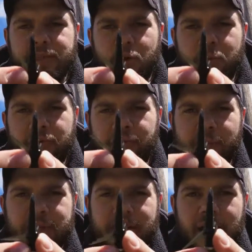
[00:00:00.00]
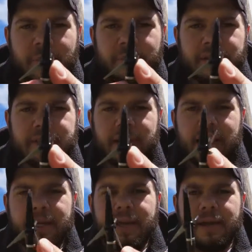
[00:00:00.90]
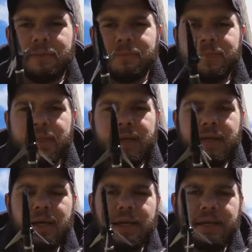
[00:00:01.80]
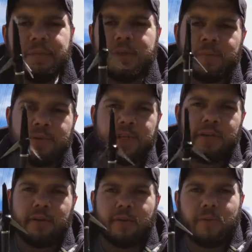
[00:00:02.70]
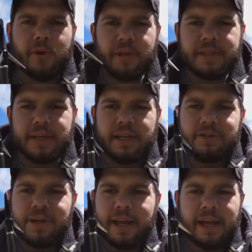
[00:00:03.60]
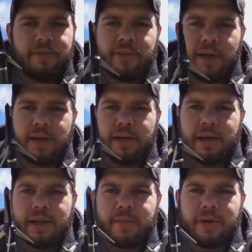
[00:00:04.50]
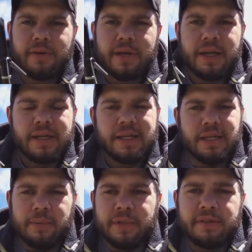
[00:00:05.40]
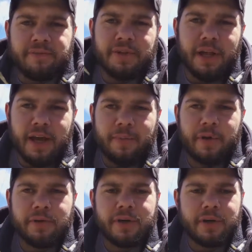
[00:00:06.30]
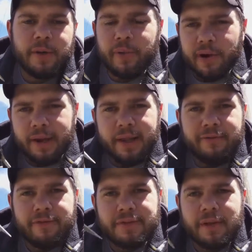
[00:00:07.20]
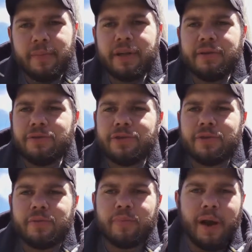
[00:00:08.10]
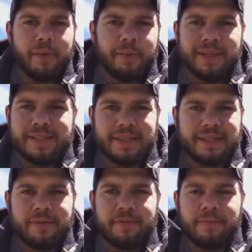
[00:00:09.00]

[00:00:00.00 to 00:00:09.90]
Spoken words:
open from the top and slide down. This particular one is an 1.5 inch cutting diameter. It's a phenomenal turkey broadhead for somebody who's shooting probably 60